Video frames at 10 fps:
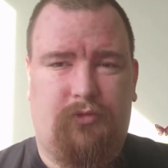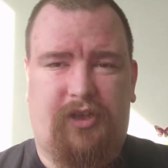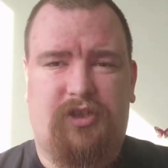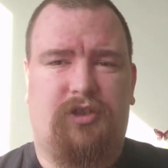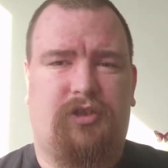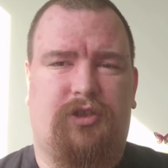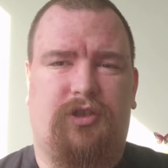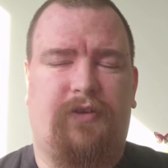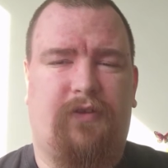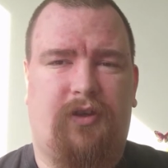let's
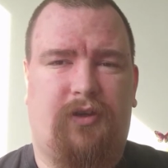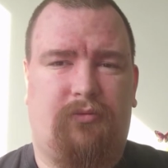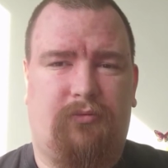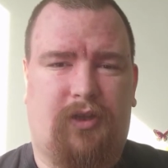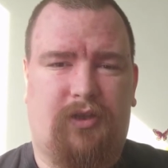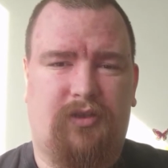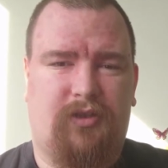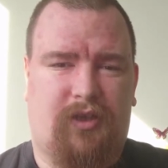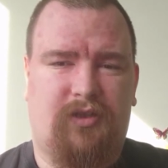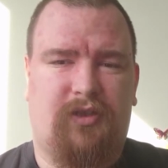just leave it there. That's
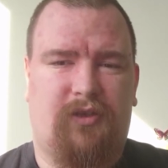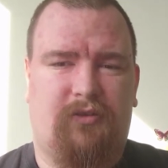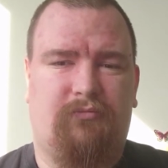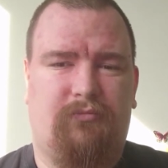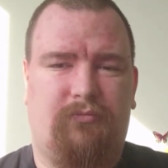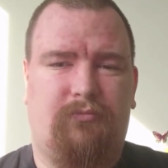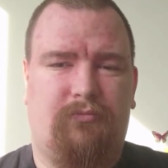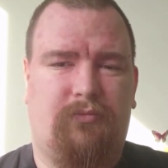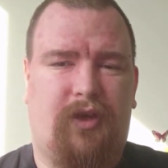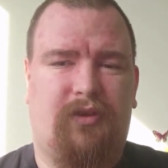the
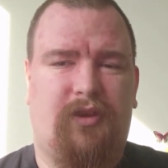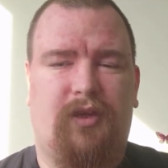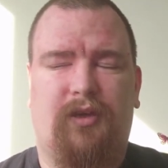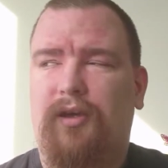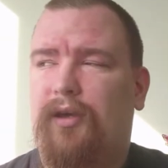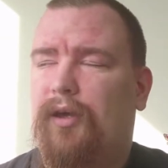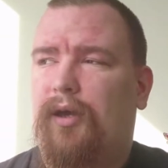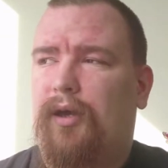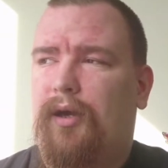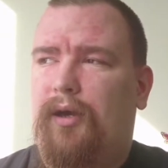main thing.
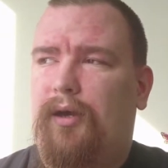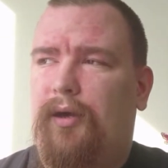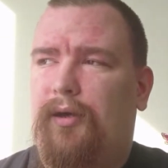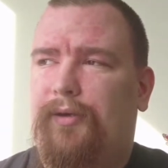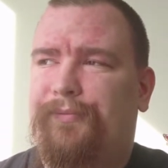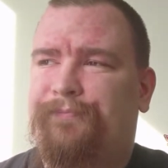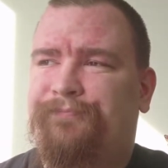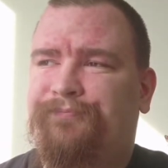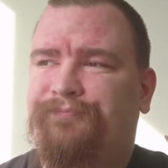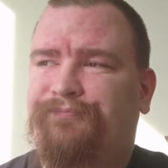
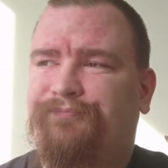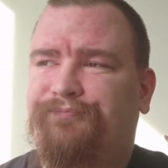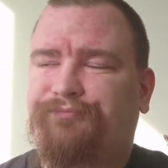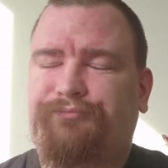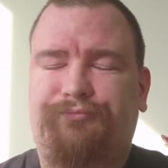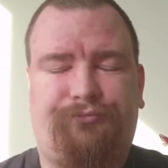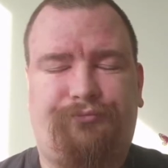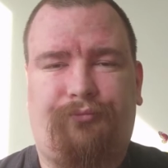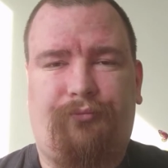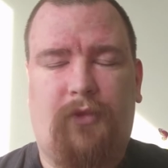
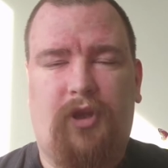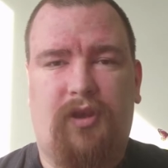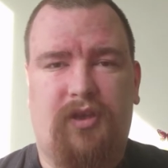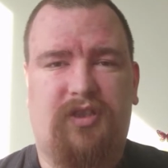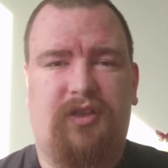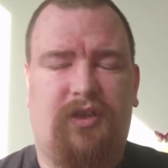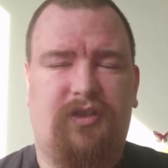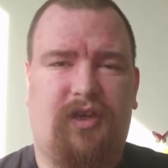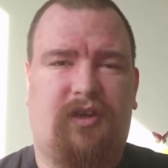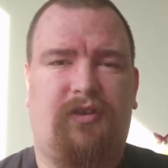The
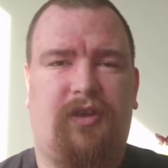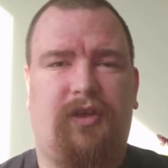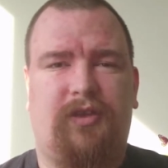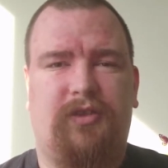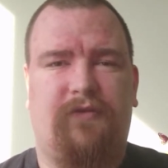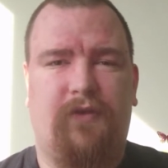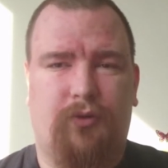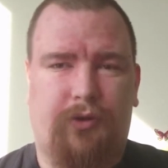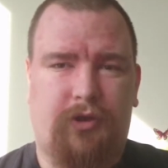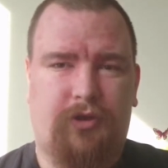second thing is the
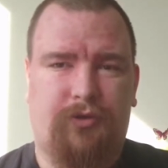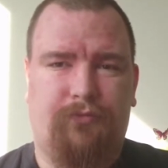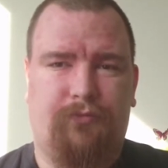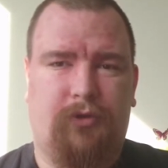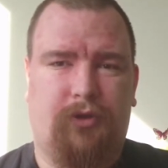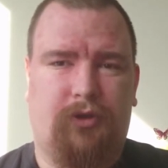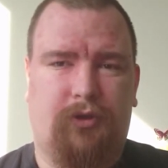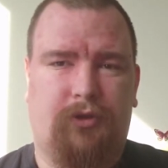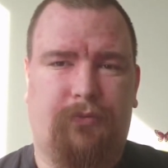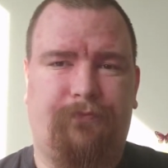viewers.
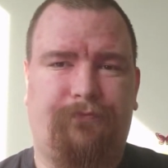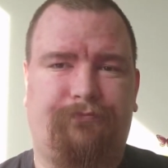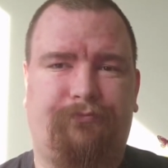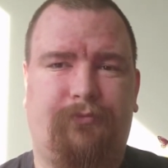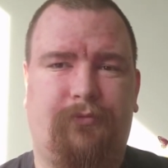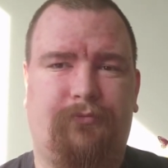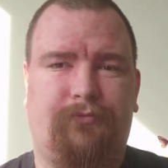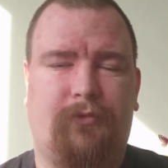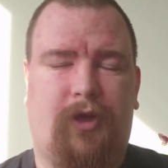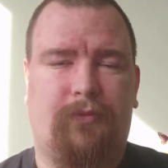
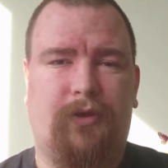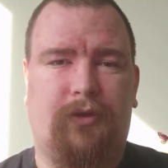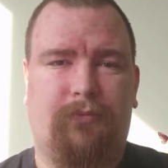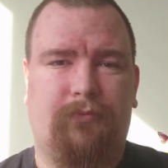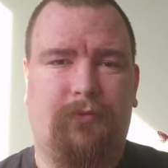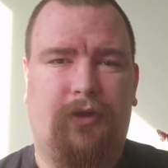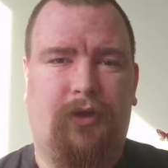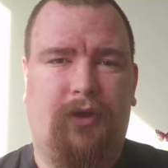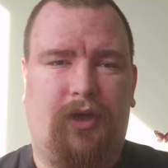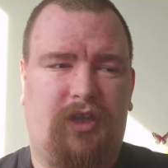I mean,
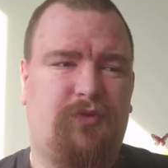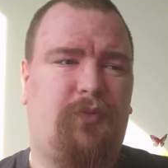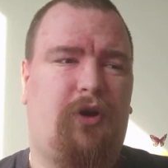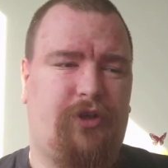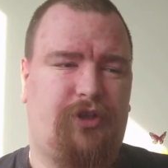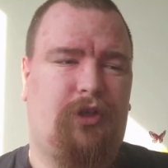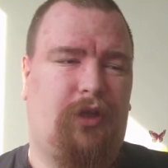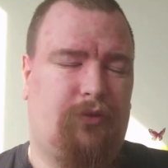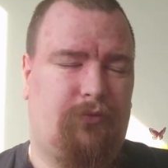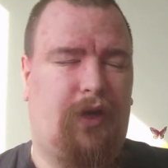it's
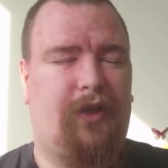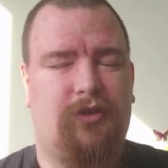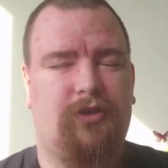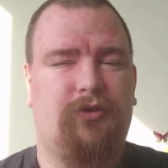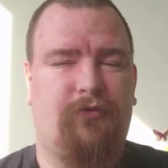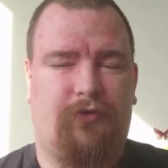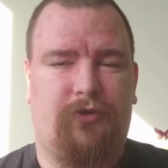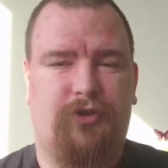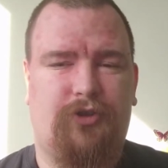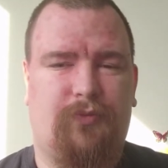partially related to the
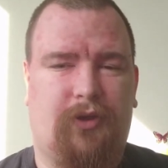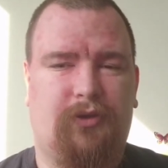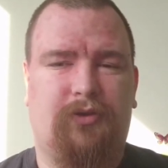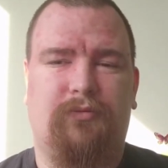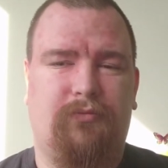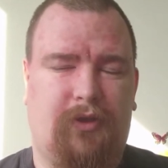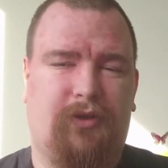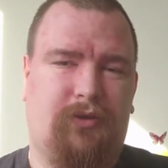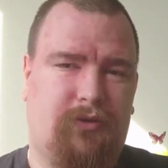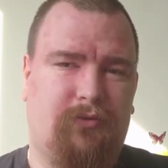first, but